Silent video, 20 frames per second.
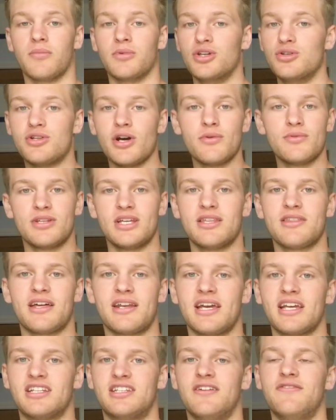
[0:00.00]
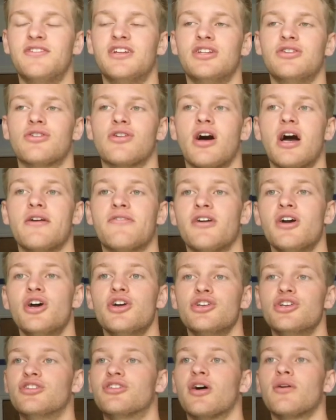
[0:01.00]
You don't need that negativity in your life.
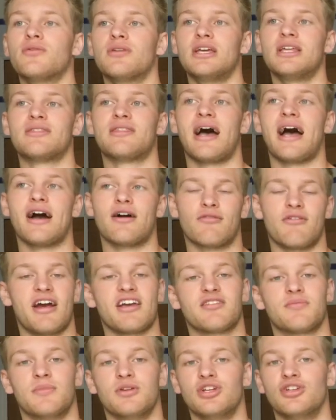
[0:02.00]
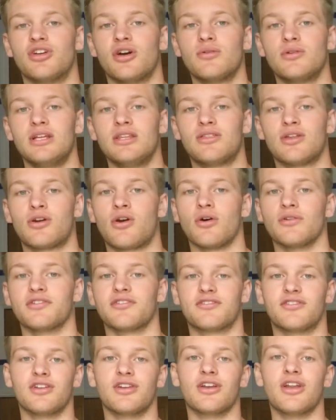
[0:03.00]
You don't need that harassment. You don't need the
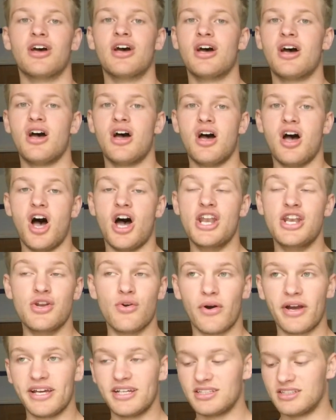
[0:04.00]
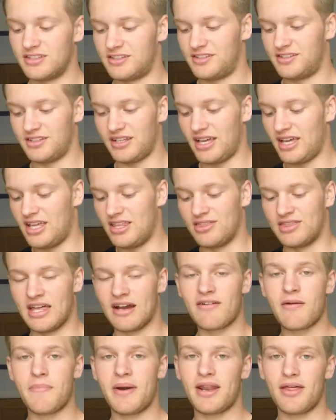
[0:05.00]
constant annoyance.
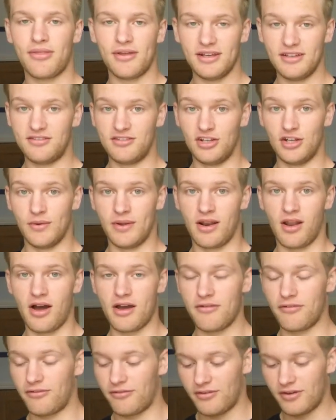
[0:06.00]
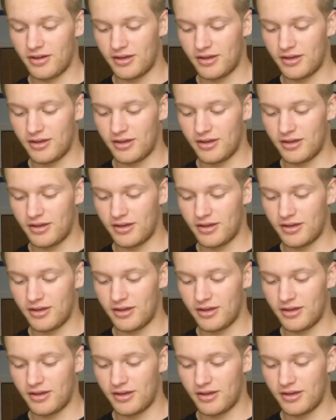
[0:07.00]
There are better things to do in life.